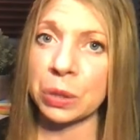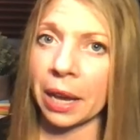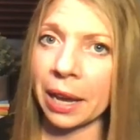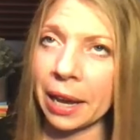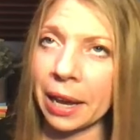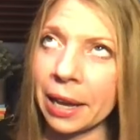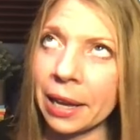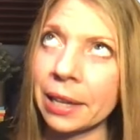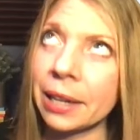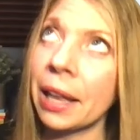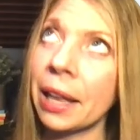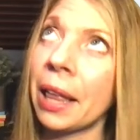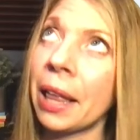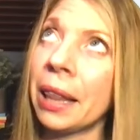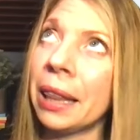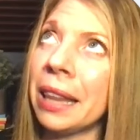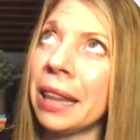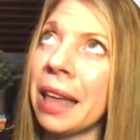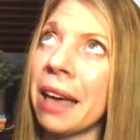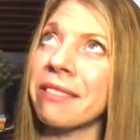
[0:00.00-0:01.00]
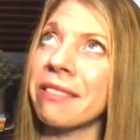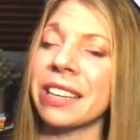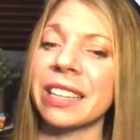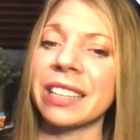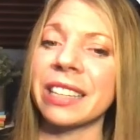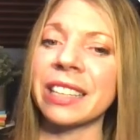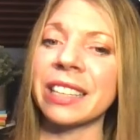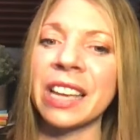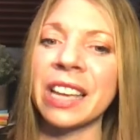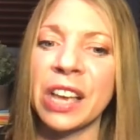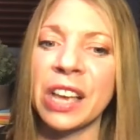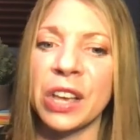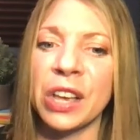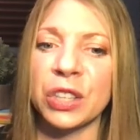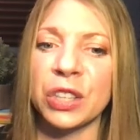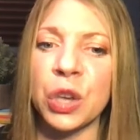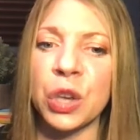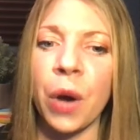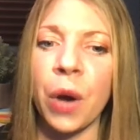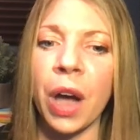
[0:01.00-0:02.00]
had 11.
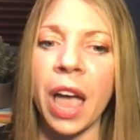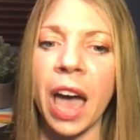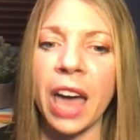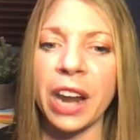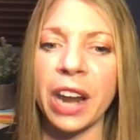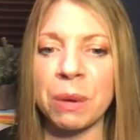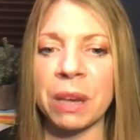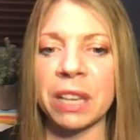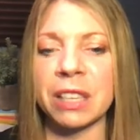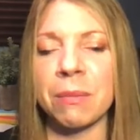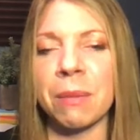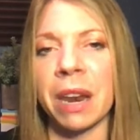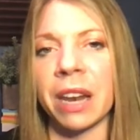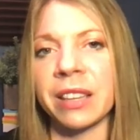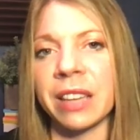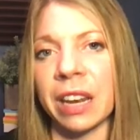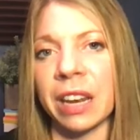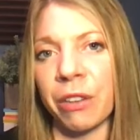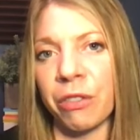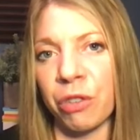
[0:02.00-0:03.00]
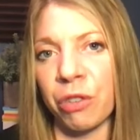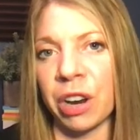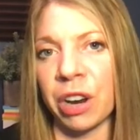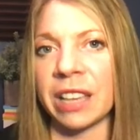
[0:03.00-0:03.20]
So I added a piece of metadata for,